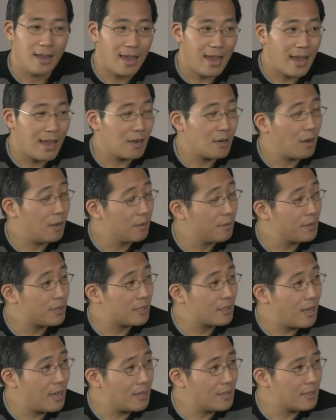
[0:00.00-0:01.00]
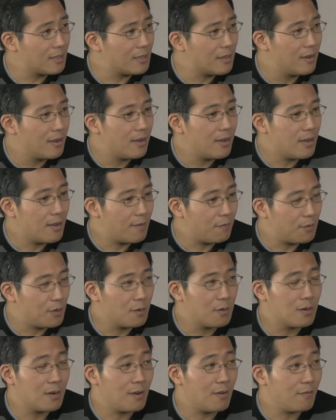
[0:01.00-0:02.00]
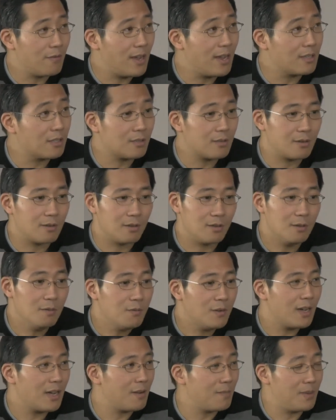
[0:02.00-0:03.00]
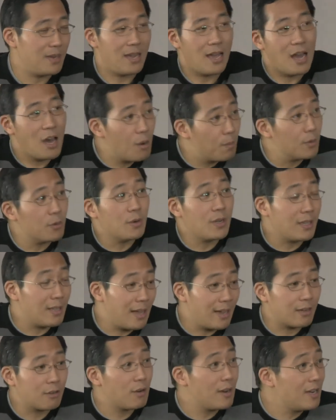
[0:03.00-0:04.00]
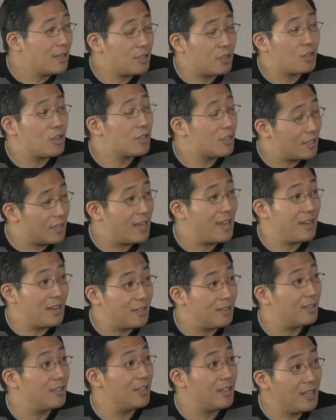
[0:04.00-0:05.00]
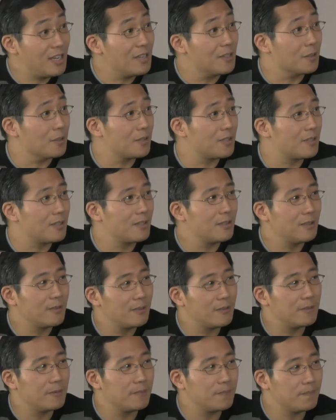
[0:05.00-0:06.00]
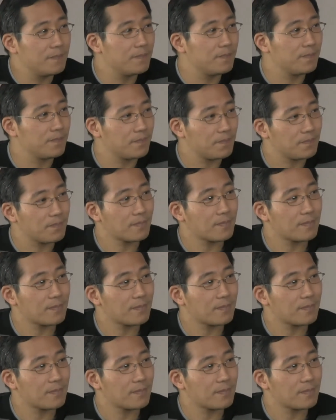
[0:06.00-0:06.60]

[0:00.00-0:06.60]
And all of a sudden, if you're an investor, you've got to be elbowing like crazy just to get into the deals. What has